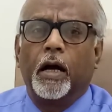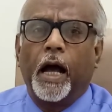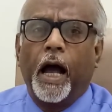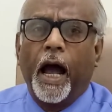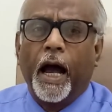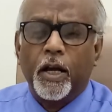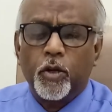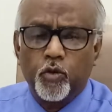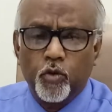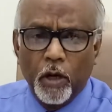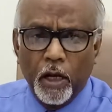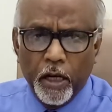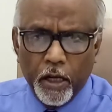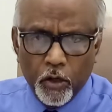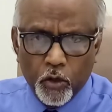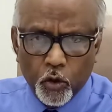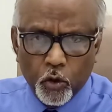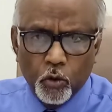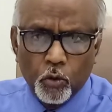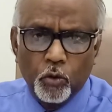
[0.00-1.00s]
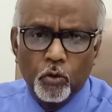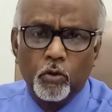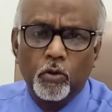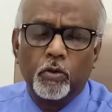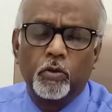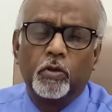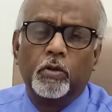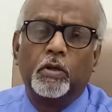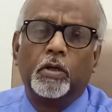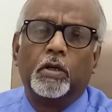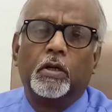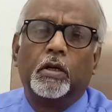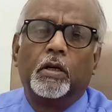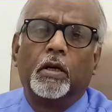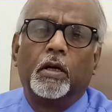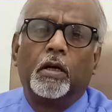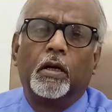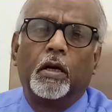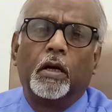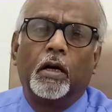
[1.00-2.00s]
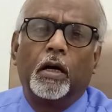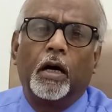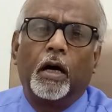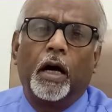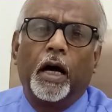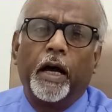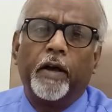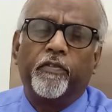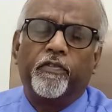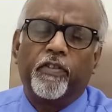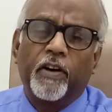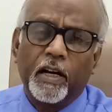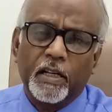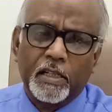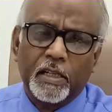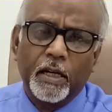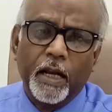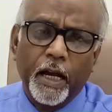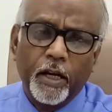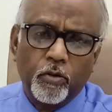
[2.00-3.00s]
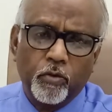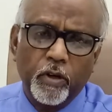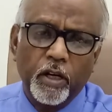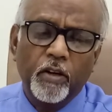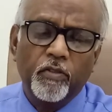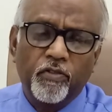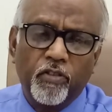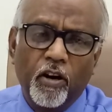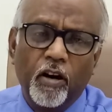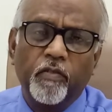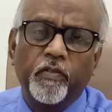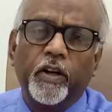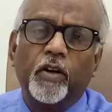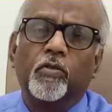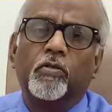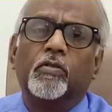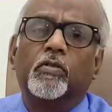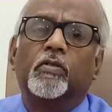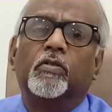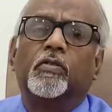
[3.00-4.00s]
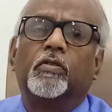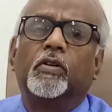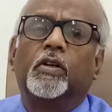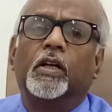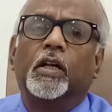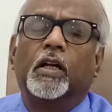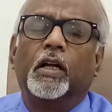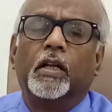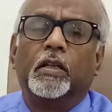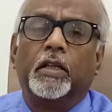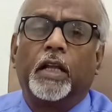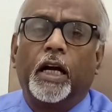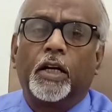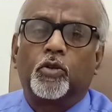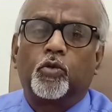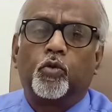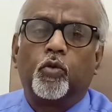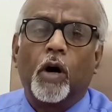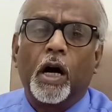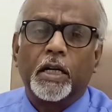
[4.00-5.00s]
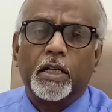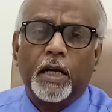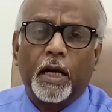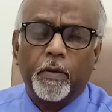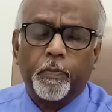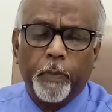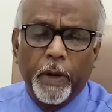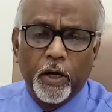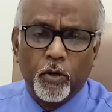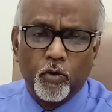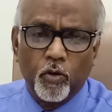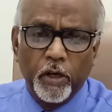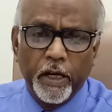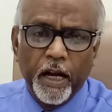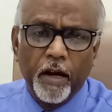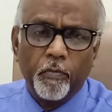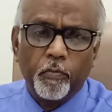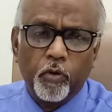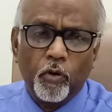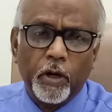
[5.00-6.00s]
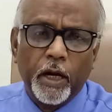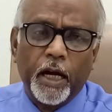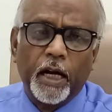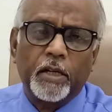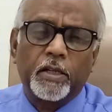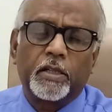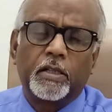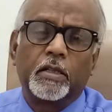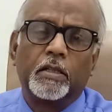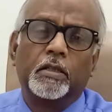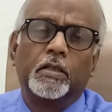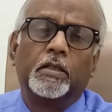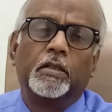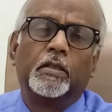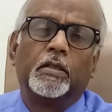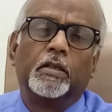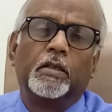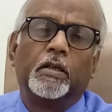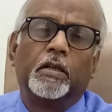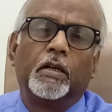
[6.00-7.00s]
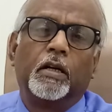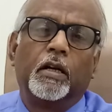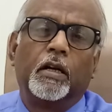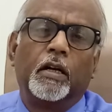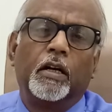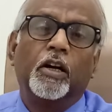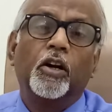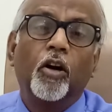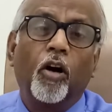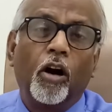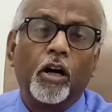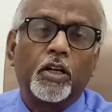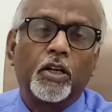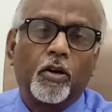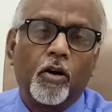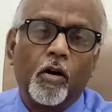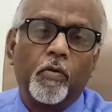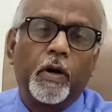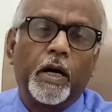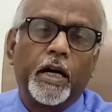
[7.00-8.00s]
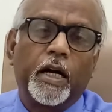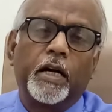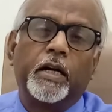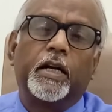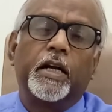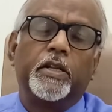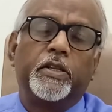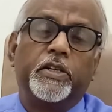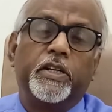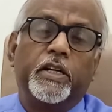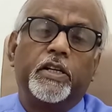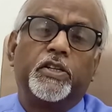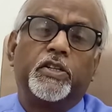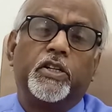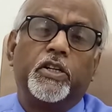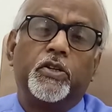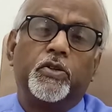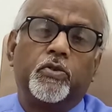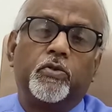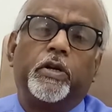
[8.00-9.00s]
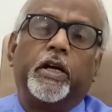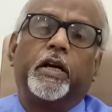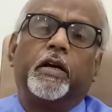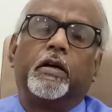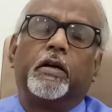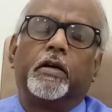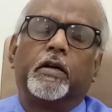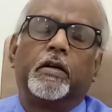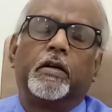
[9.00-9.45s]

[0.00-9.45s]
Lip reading: actual issue, I first like to inform you that what are petroleum products not covered under GST today.